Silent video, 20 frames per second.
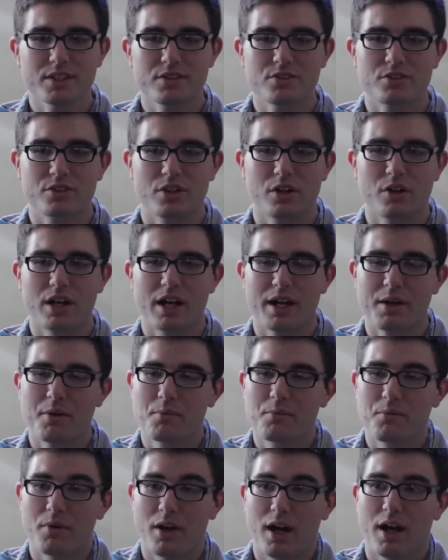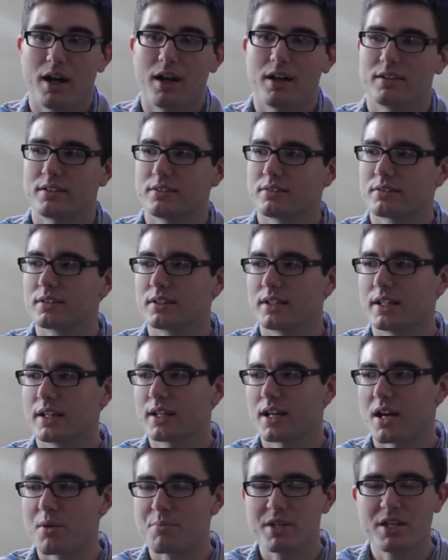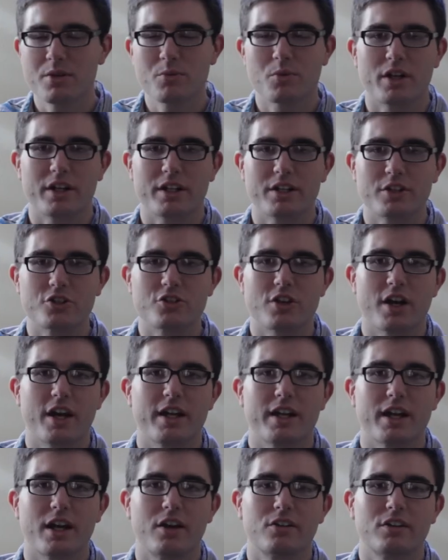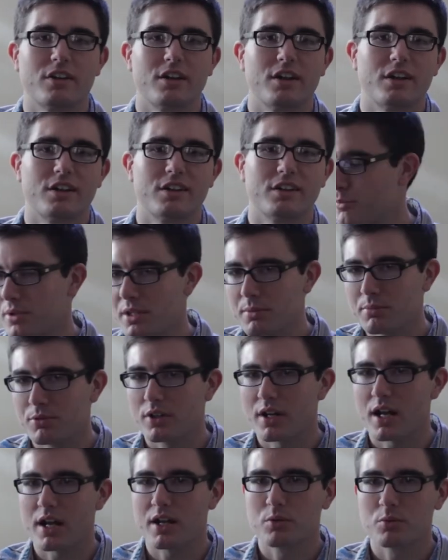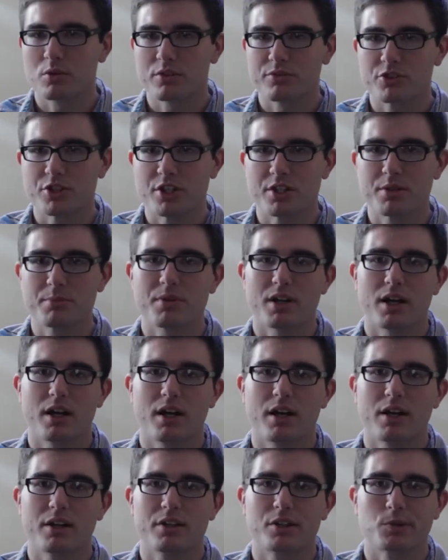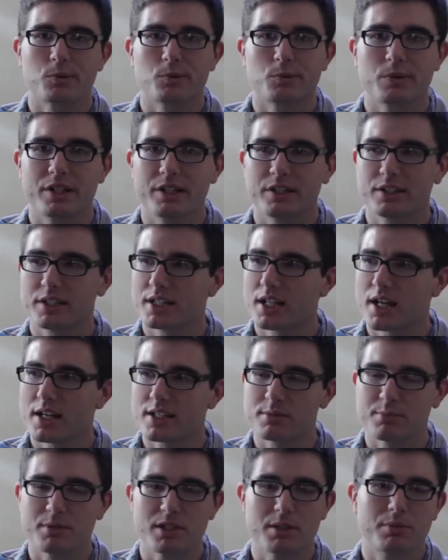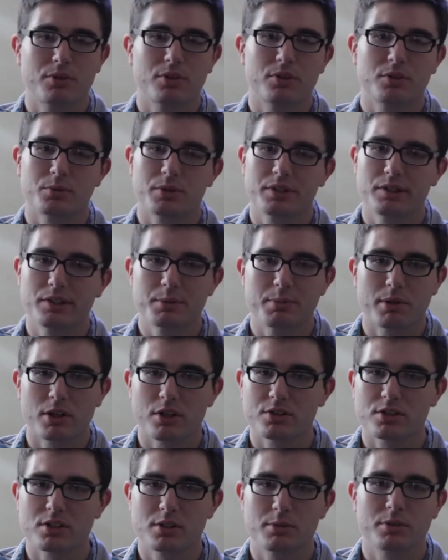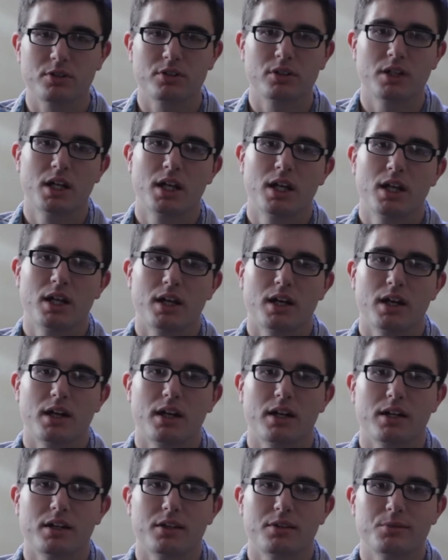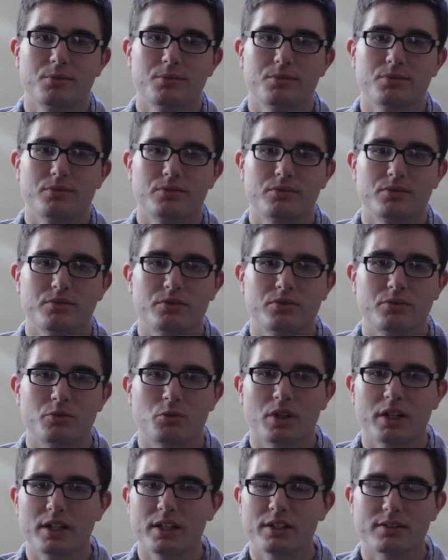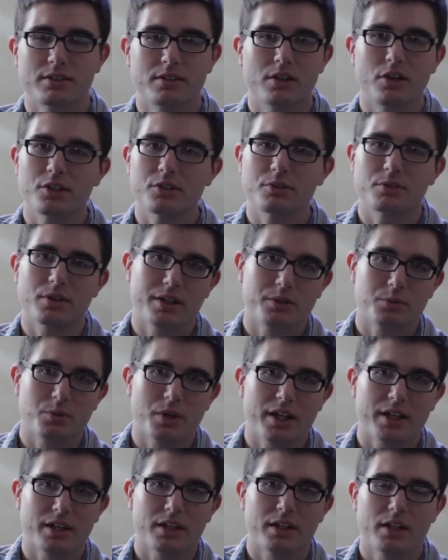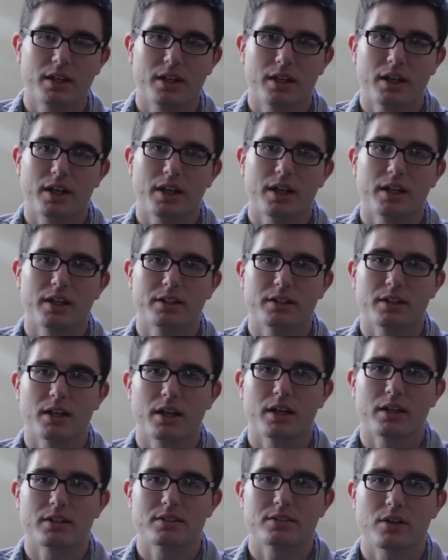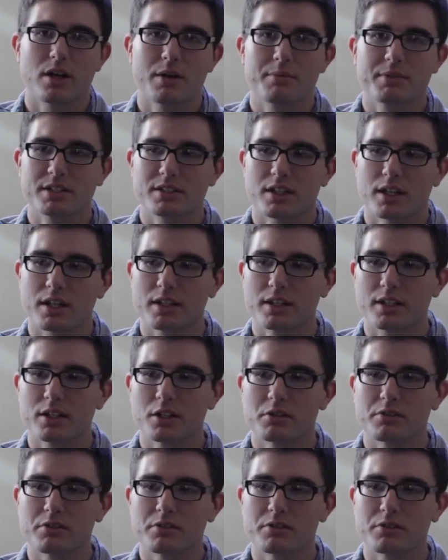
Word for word: so I'm it got me wanting to try it out. Uh, people at Iron Wolf Gym, uh, they're really nice people, really personable, uh, want to get to know you right away. And uh, so I'm excited to get